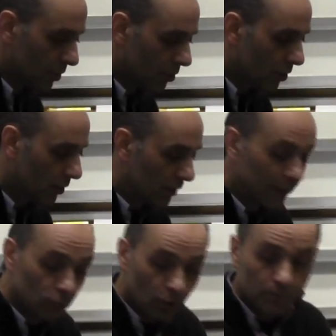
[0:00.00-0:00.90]
the learner
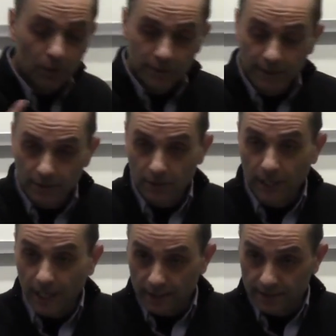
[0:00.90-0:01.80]
at one
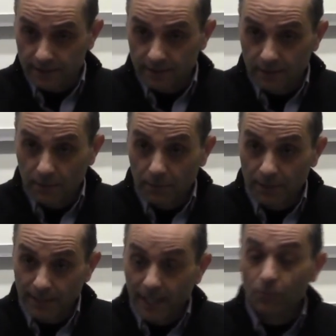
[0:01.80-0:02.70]
particular x,
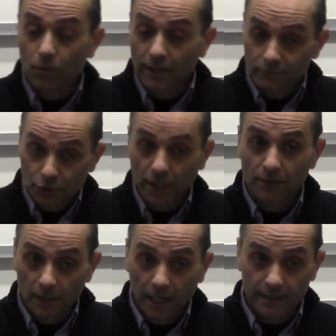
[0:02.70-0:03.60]
but they will have
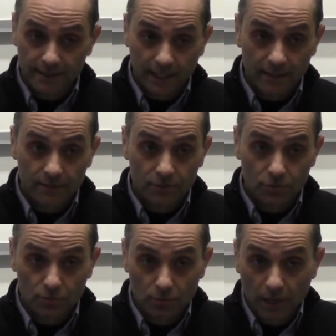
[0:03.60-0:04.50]
generalized that
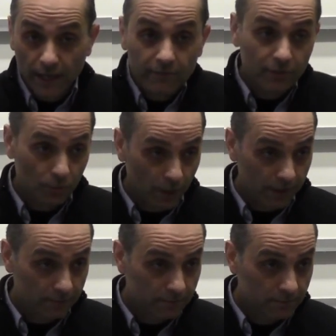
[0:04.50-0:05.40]
to
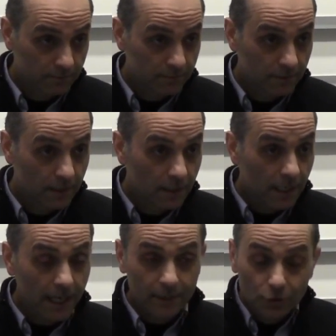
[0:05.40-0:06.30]
everywhere.
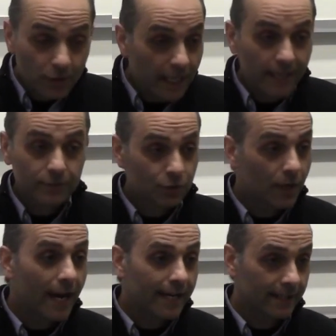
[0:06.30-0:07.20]
And you can't
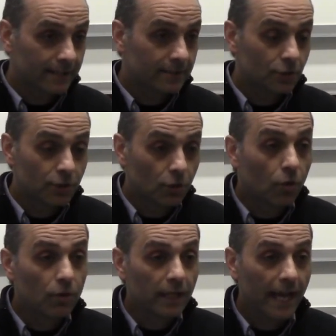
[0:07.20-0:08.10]
track it. You can
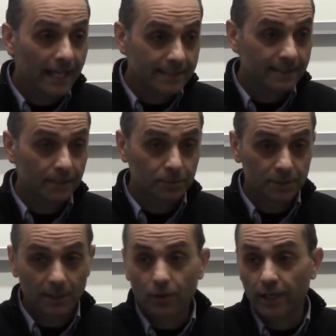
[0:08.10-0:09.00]
only ask them to
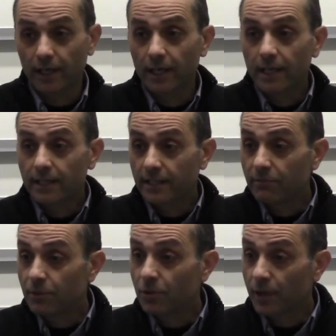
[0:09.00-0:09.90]
say, okay,
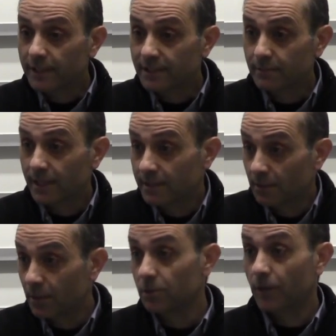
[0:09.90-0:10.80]
give me your estimate at
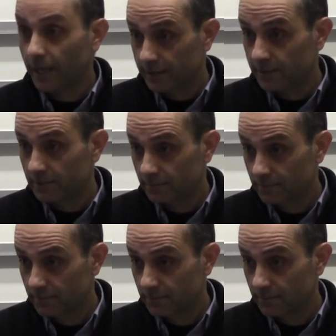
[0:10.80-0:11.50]
some other x.